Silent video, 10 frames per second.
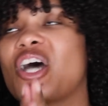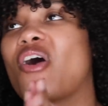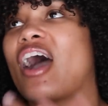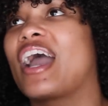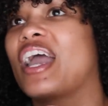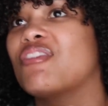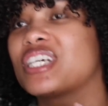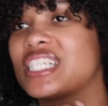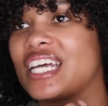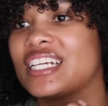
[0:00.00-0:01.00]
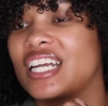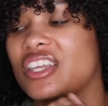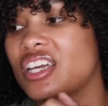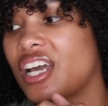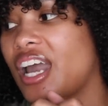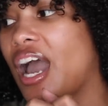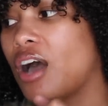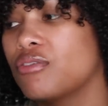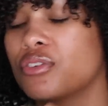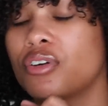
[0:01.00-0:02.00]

so I am excited. I think I have